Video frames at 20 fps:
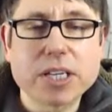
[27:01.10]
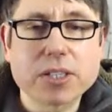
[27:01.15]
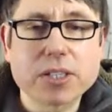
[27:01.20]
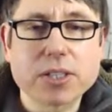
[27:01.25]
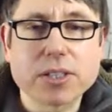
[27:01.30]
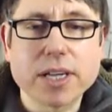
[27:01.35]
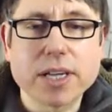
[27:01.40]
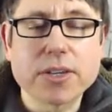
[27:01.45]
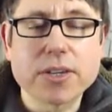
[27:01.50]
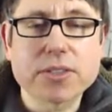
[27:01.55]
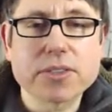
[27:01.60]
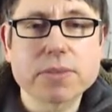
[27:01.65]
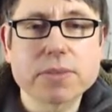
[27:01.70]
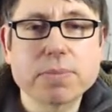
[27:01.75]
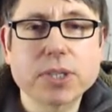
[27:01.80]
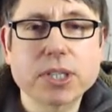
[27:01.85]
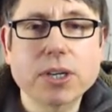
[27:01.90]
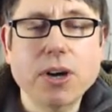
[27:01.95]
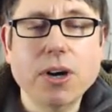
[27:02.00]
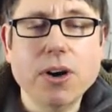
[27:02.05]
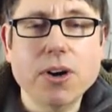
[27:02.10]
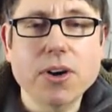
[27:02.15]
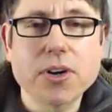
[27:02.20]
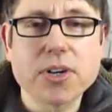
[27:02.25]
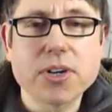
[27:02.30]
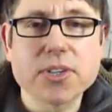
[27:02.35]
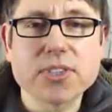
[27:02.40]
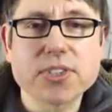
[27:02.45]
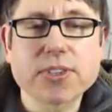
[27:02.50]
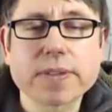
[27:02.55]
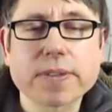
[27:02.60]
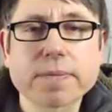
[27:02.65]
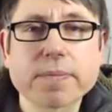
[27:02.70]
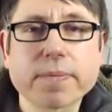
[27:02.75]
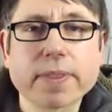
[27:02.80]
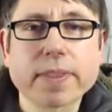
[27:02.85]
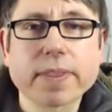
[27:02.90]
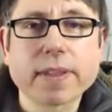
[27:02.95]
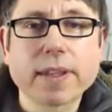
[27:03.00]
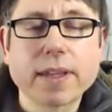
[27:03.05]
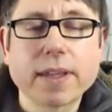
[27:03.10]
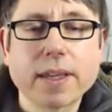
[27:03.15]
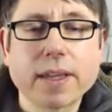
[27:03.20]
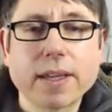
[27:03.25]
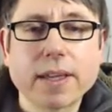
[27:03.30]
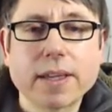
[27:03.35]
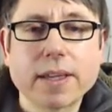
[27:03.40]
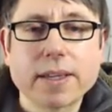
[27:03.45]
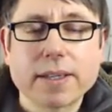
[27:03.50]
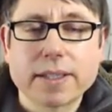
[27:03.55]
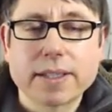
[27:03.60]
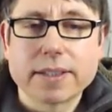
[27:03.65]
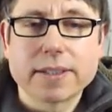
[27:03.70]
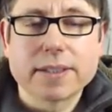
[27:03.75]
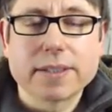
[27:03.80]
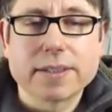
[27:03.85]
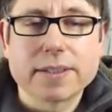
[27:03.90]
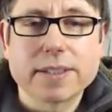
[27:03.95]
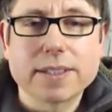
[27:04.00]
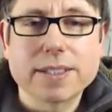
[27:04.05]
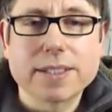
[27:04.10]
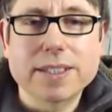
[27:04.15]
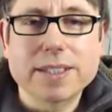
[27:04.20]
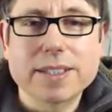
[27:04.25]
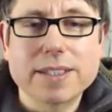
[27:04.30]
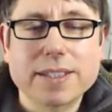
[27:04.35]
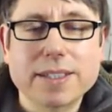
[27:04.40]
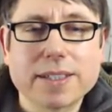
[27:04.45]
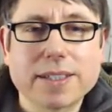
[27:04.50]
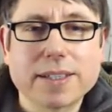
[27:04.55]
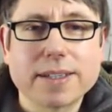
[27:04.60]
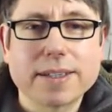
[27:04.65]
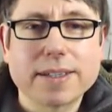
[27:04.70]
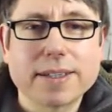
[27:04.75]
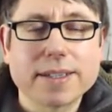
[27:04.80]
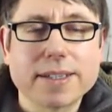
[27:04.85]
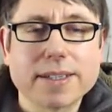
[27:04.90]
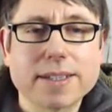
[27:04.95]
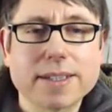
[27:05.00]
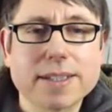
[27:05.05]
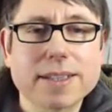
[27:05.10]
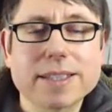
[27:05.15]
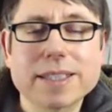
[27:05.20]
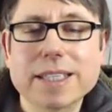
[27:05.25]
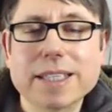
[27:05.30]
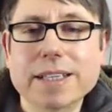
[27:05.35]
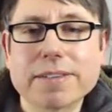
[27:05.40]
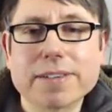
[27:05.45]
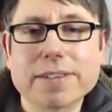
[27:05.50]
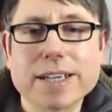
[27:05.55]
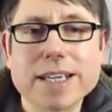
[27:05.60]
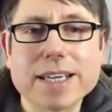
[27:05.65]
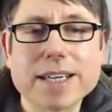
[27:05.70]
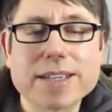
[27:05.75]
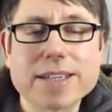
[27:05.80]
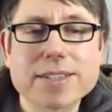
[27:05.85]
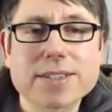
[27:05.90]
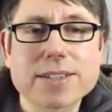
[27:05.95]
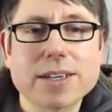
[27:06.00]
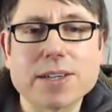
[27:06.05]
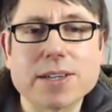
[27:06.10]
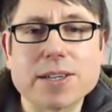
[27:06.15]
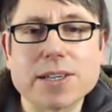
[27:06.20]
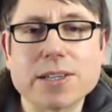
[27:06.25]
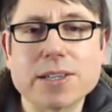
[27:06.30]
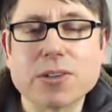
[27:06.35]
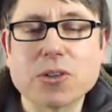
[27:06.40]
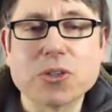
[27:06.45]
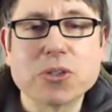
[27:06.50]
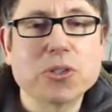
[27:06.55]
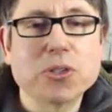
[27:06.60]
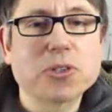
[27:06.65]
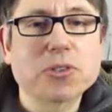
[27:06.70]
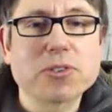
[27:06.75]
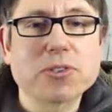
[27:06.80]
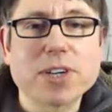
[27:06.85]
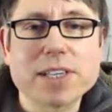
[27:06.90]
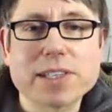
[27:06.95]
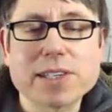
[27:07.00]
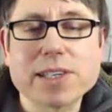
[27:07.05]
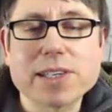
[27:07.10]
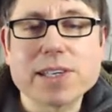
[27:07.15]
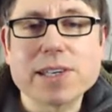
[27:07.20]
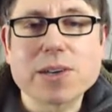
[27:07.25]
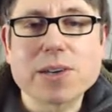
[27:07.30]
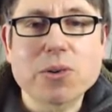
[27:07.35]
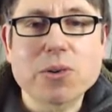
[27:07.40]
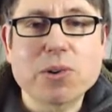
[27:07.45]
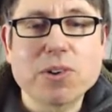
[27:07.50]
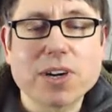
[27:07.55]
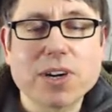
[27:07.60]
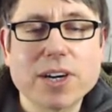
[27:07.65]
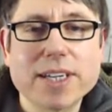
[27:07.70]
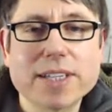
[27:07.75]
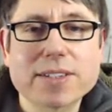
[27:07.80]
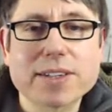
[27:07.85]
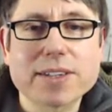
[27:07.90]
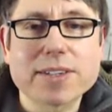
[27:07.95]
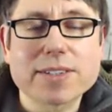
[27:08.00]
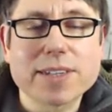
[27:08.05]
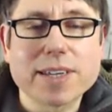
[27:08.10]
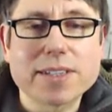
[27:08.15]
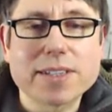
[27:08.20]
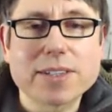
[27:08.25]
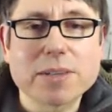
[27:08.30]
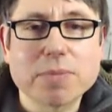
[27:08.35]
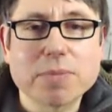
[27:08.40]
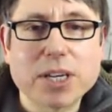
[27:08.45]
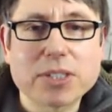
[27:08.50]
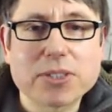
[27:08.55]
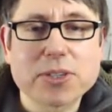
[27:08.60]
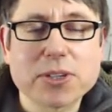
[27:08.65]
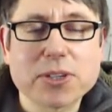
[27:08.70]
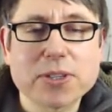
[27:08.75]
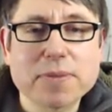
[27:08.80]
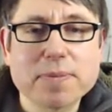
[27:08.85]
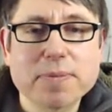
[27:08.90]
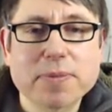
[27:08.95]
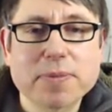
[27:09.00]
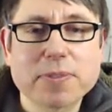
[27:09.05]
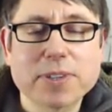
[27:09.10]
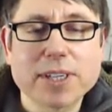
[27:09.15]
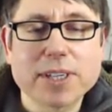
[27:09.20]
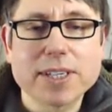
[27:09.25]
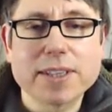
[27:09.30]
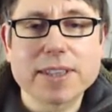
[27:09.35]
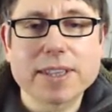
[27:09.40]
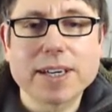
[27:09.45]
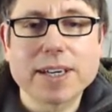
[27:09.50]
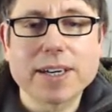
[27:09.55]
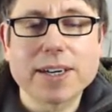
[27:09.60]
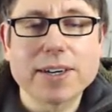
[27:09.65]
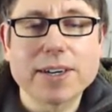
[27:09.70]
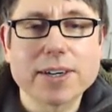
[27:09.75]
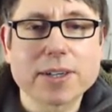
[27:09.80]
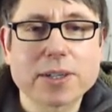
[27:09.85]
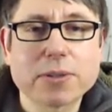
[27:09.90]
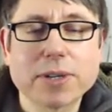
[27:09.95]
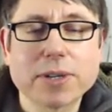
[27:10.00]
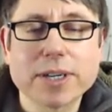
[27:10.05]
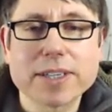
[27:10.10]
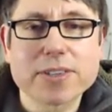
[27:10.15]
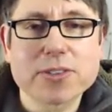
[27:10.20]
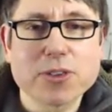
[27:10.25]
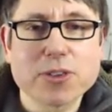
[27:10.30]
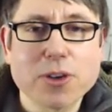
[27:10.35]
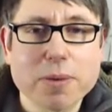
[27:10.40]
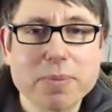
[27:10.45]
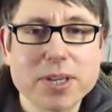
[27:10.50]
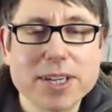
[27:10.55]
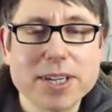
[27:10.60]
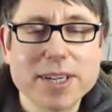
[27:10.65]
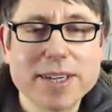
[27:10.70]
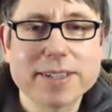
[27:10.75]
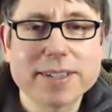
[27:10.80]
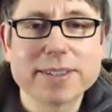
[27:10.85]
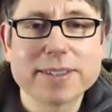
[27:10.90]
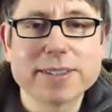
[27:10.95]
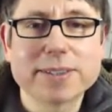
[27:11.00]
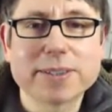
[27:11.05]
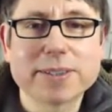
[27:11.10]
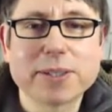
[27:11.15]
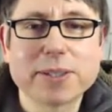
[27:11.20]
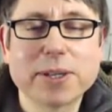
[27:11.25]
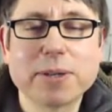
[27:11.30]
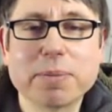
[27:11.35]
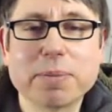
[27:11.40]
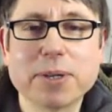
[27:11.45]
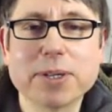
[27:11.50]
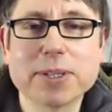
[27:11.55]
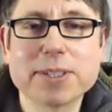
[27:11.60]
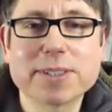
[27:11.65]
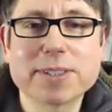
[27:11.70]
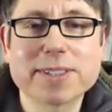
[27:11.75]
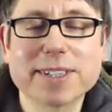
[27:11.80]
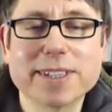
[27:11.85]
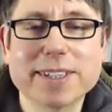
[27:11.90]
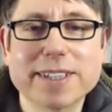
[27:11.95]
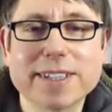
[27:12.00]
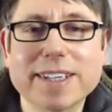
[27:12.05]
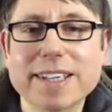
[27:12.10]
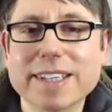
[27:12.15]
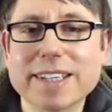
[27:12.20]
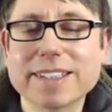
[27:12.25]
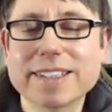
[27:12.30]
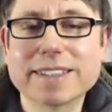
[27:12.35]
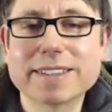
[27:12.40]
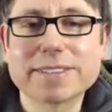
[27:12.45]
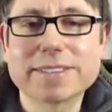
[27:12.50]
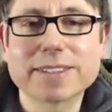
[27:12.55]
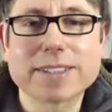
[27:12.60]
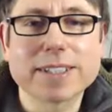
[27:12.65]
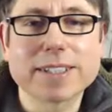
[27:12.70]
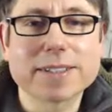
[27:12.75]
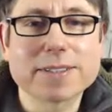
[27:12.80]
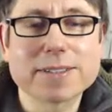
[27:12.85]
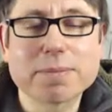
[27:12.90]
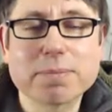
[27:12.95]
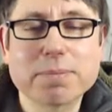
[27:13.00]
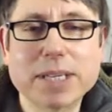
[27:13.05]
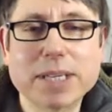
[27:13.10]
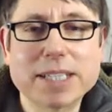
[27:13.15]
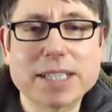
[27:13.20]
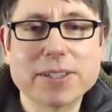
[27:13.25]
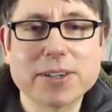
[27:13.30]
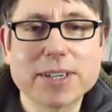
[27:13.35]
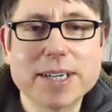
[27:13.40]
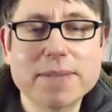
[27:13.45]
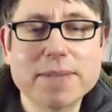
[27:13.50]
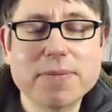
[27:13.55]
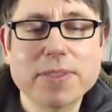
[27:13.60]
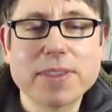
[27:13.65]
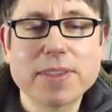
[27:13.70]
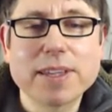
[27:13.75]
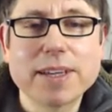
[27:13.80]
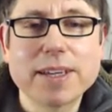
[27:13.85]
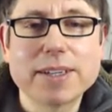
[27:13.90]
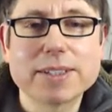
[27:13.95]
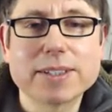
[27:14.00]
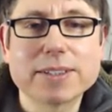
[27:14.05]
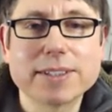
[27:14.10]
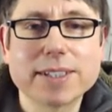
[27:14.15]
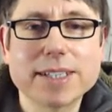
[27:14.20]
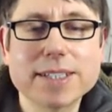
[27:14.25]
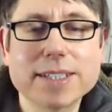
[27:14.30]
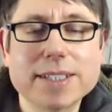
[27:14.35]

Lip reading: notes, was because the lyrics are already quite sentimental, right? They are quite soppy, to put a different kind of spin on it, right?